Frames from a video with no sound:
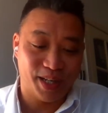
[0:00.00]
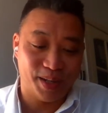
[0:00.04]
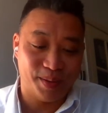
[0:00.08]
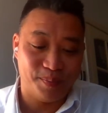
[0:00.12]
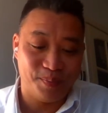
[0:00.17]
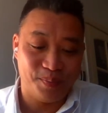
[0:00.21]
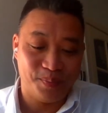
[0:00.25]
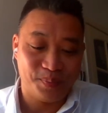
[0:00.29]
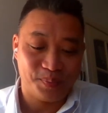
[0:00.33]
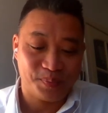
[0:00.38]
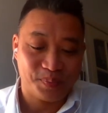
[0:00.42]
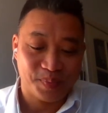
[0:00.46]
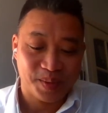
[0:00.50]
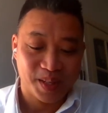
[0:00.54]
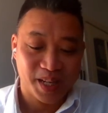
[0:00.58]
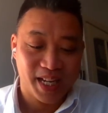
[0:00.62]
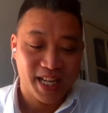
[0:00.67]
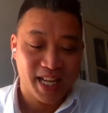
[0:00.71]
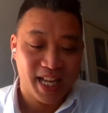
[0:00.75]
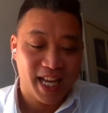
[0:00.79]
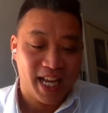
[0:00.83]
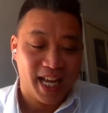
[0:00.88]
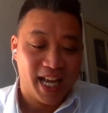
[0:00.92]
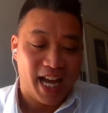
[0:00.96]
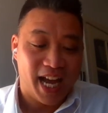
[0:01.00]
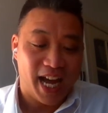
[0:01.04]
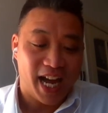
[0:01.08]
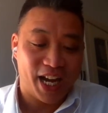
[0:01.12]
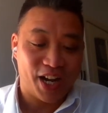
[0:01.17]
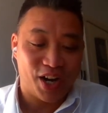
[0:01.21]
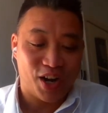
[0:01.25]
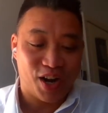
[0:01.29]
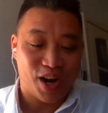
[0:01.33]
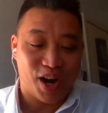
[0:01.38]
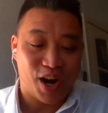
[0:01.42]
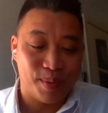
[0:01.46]
um,
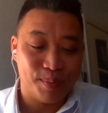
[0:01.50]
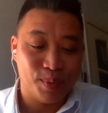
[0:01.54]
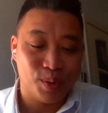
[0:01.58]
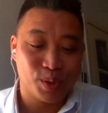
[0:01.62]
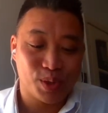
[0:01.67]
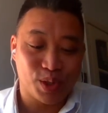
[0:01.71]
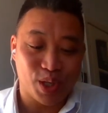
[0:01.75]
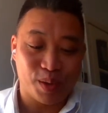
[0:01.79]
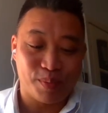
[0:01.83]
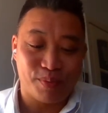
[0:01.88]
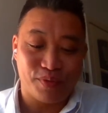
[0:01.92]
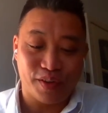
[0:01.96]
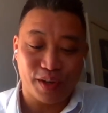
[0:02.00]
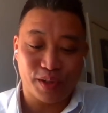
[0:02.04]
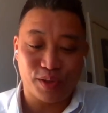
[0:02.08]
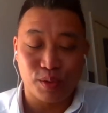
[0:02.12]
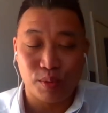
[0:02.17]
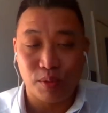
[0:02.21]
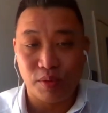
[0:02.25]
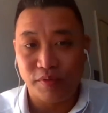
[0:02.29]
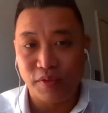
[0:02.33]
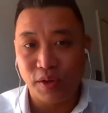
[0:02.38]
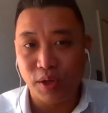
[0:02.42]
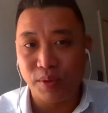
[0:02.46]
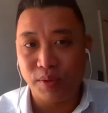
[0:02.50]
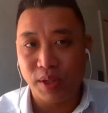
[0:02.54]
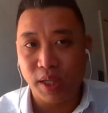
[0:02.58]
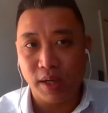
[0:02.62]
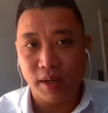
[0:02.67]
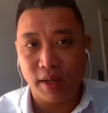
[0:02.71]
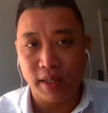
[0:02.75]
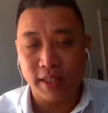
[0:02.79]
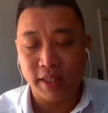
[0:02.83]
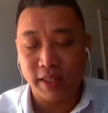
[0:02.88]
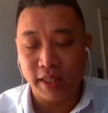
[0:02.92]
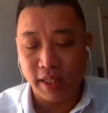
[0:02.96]
and I'm also a professional review of the
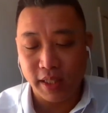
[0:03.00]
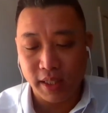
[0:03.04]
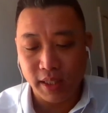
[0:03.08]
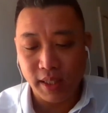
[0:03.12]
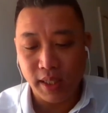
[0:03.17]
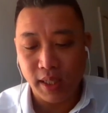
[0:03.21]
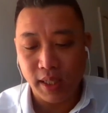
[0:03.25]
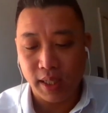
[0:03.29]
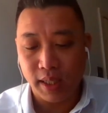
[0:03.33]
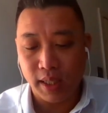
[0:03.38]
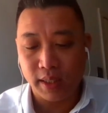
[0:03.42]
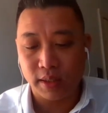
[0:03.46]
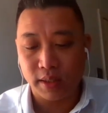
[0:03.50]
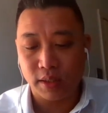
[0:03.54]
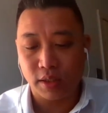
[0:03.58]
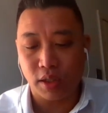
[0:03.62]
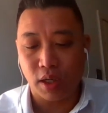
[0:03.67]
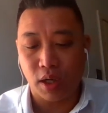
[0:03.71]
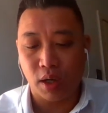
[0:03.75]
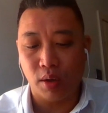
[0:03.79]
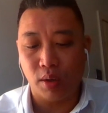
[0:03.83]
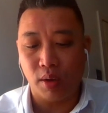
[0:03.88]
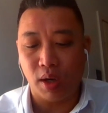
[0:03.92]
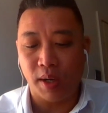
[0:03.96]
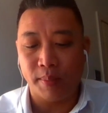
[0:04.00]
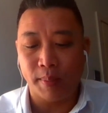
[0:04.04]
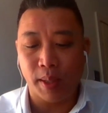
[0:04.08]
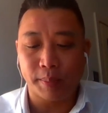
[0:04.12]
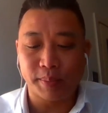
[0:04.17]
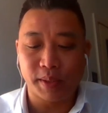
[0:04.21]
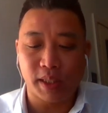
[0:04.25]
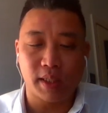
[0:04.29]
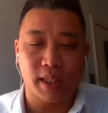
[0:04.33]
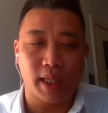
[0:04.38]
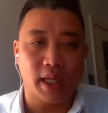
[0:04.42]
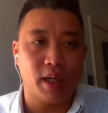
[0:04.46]
ICE. So I'm
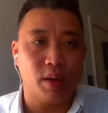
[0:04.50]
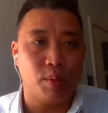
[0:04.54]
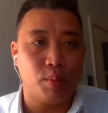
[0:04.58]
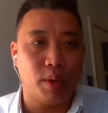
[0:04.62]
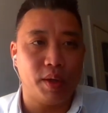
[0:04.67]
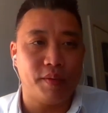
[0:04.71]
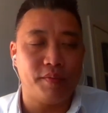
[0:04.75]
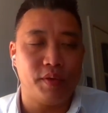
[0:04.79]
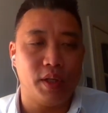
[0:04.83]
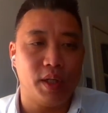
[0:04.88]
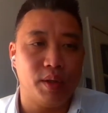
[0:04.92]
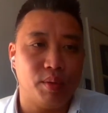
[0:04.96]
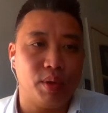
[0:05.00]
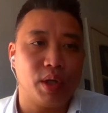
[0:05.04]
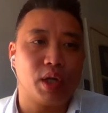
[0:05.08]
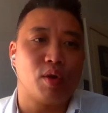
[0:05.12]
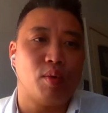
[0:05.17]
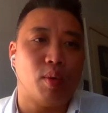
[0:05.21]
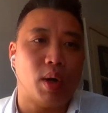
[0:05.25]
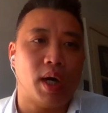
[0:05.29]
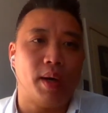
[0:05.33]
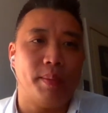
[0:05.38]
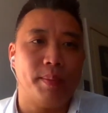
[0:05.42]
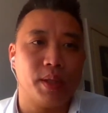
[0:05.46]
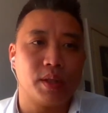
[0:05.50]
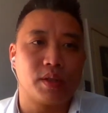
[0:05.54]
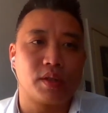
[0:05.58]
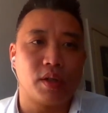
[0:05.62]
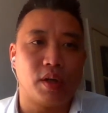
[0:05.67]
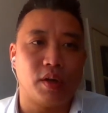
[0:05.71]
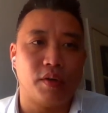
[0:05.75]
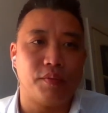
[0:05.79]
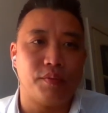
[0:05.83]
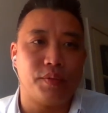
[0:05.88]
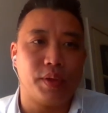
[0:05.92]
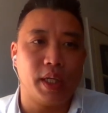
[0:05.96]
up to date with the requirements
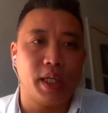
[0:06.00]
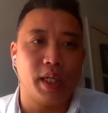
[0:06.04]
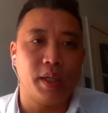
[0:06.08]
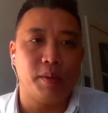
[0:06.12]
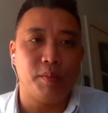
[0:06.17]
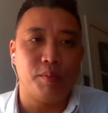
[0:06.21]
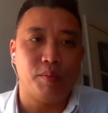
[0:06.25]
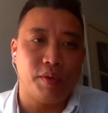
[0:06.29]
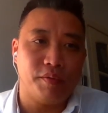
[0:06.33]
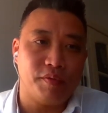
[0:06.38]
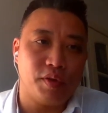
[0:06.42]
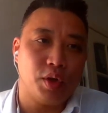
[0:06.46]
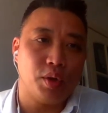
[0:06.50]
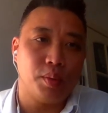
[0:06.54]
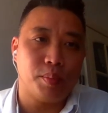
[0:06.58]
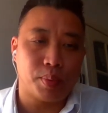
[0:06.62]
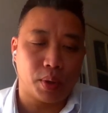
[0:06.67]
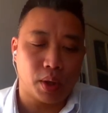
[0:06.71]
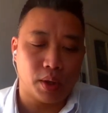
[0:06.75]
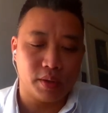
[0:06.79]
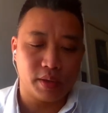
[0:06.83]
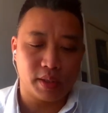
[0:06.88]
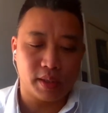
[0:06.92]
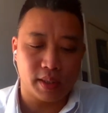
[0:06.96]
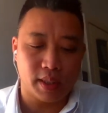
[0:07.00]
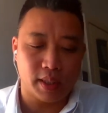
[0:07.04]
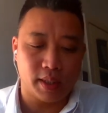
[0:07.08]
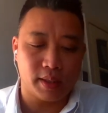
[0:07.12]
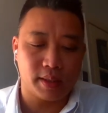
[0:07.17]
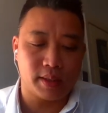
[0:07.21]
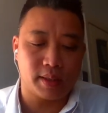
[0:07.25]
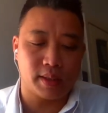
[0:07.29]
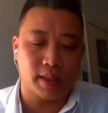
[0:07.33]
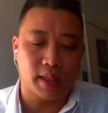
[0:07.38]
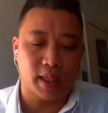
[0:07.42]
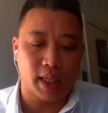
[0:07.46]
of the review
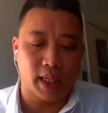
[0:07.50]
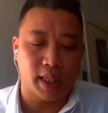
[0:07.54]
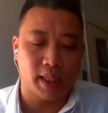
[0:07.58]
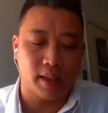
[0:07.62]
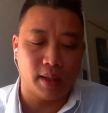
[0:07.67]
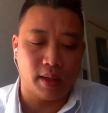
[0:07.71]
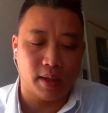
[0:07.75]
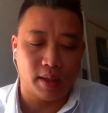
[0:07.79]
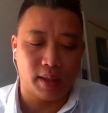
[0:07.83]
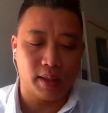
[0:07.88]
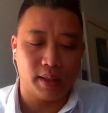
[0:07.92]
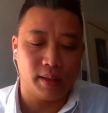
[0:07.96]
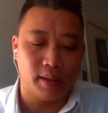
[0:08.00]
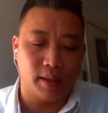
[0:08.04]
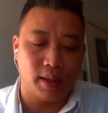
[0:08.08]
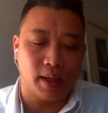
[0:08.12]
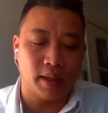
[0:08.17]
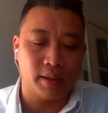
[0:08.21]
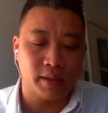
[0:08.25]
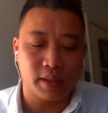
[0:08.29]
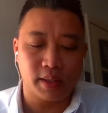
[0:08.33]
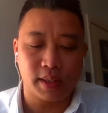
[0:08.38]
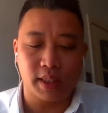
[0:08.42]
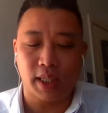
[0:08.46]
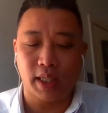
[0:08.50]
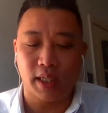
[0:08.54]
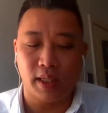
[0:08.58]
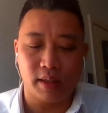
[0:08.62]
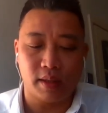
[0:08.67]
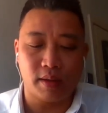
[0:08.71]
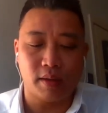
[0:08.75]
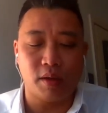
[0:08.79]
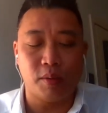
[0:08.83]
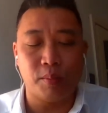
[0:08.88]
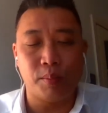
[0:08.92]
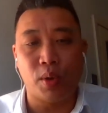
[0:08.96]
process and I
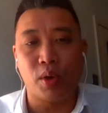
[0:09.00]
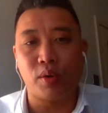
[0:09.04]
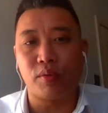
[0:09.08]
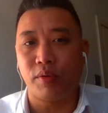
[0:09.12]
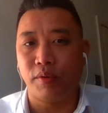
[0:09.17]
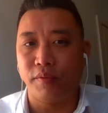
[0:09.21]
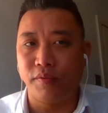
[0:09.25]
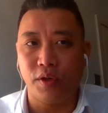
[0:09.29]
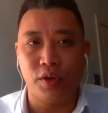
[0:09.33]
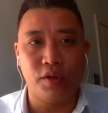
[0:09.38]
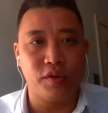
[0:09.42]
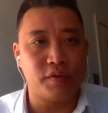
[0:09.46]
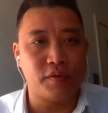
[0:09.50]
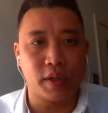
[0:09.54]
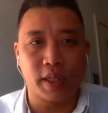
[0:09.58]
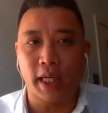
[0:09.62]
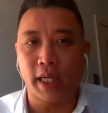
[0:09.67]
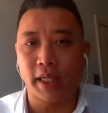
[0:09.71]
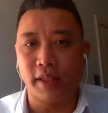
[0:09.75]
undertake mock reviews for